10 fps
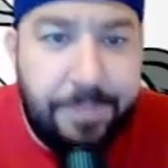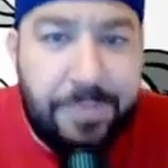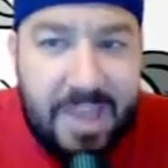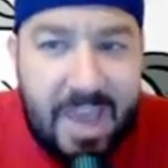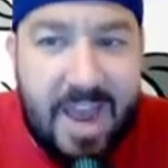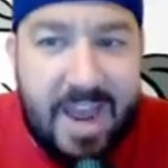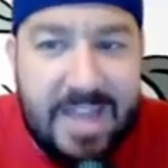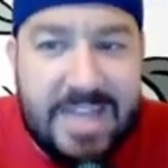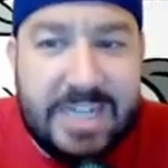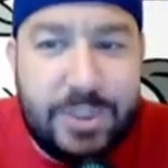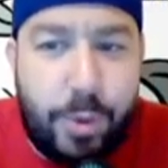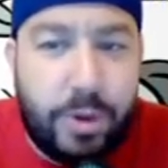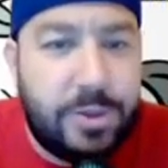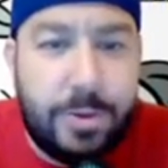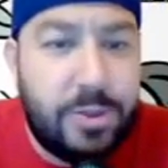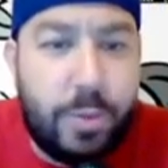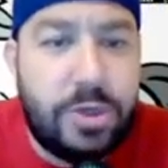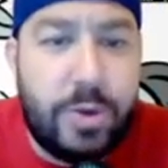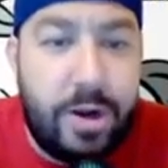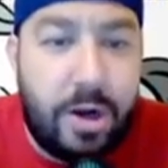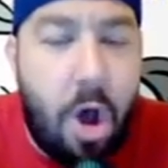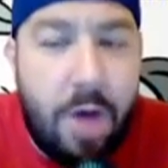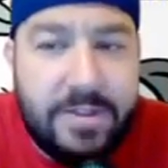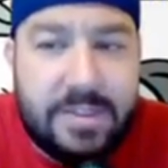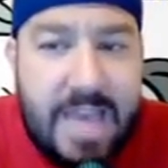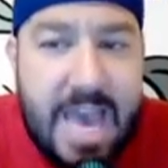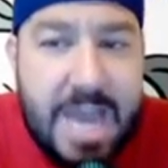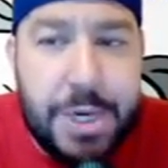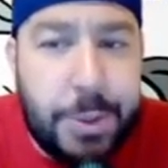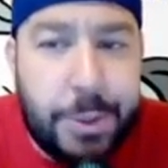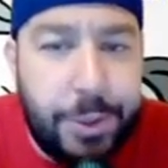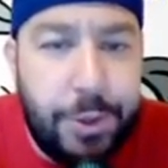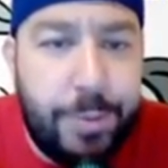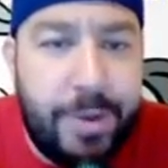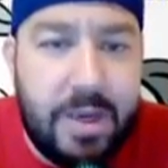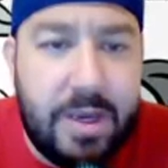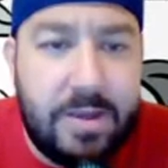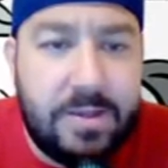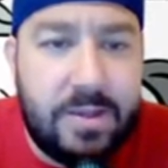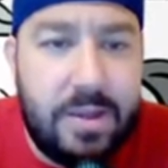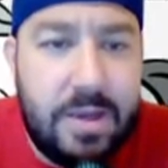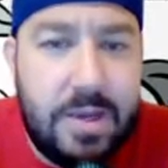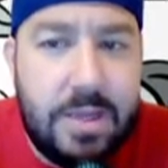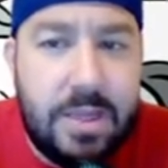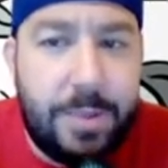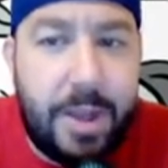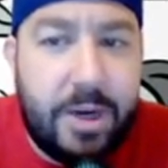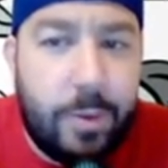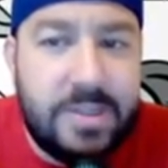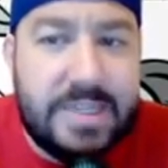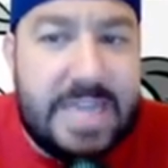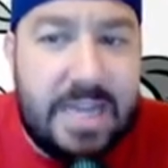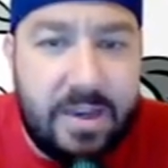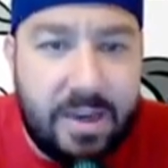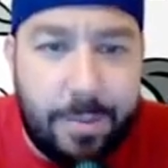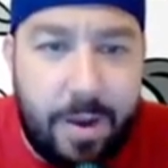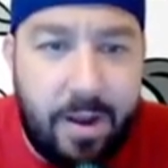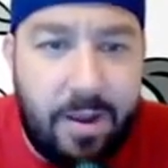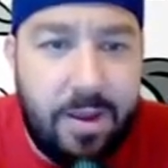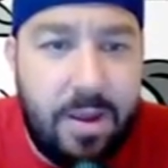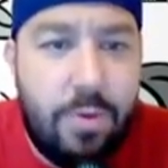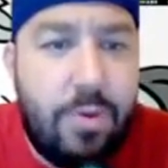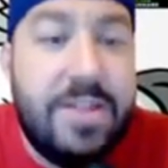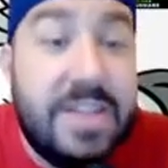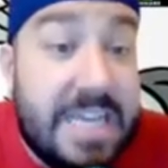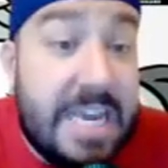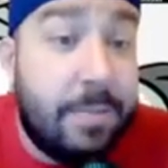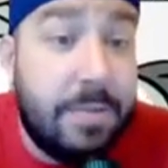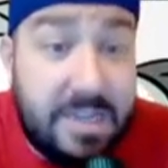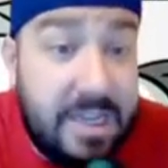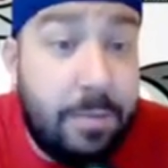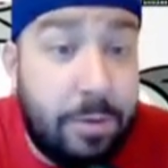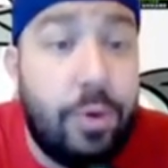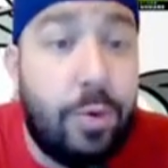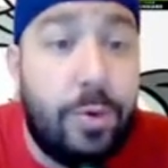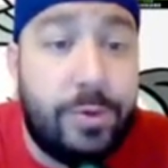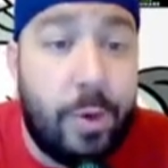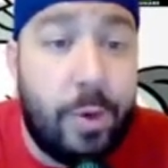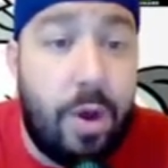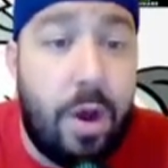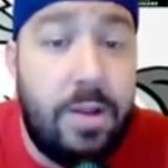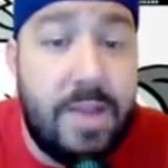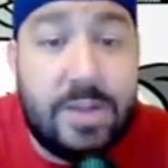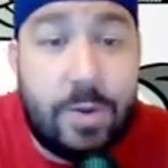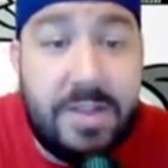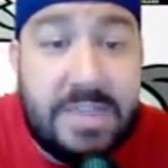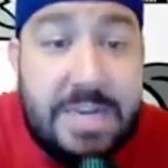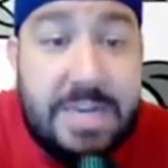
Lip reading: Yeah, and that sports writer obviously had no clue because the player wasn't telling anybody, right? The team knew what was going on, and that's why the team